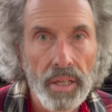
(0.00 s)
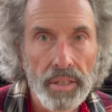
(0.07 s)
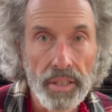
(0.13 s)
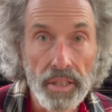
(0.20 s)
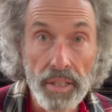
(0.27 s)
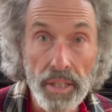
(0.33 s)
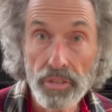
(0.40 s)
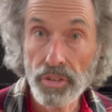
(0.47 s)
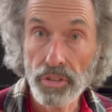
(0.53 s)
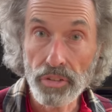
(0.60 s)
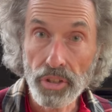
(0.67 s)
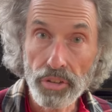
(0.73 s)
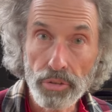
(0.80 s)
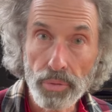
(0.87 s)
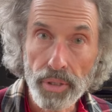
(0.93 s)
Now that's the
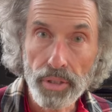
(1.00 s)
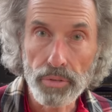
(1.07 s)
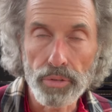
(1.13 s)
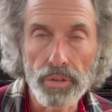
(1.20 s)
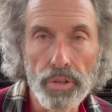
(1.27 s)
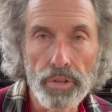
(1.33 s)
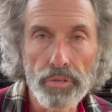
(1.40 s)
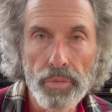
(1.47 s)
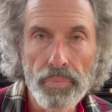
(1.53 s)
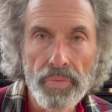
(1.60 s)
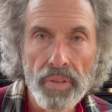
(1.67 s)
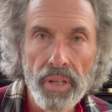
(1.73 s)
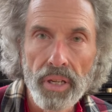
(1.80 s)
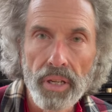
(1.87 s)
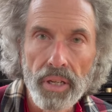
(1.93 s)
10th cranial nerve,
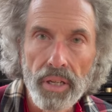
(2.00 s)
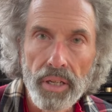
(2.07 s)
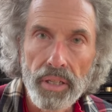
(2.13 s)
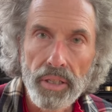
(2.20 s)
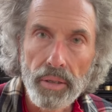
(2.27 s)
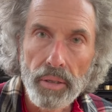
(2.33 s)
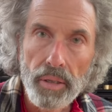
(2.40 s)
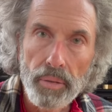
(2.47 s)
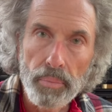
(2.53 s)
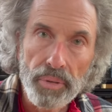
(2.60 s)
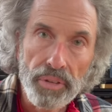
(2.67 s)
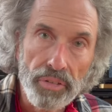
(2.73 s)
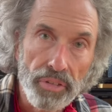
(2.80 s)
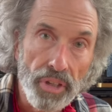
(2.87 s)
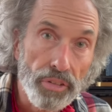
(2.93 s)
but
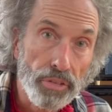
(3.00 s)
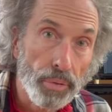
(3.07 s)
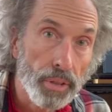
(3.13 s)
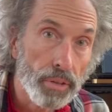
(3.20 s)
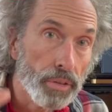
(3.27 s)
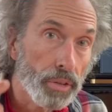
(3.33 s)
the 10th cranial